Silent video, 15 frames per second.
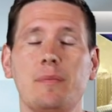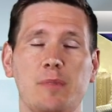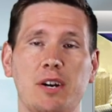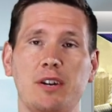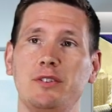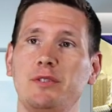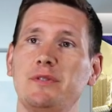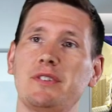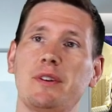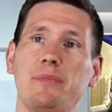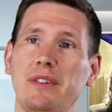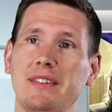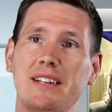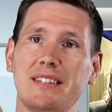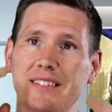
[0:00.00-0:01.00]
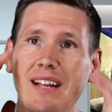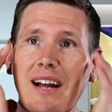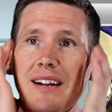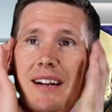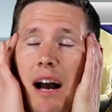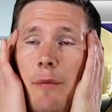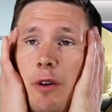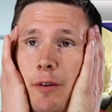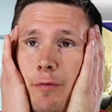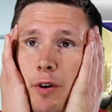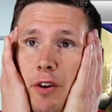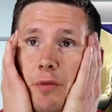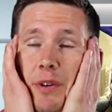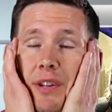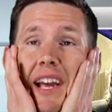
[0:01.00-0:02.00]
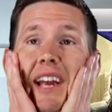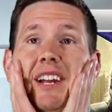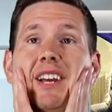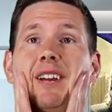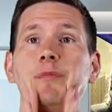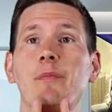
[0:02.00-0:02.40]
We all do something that's not comic book related,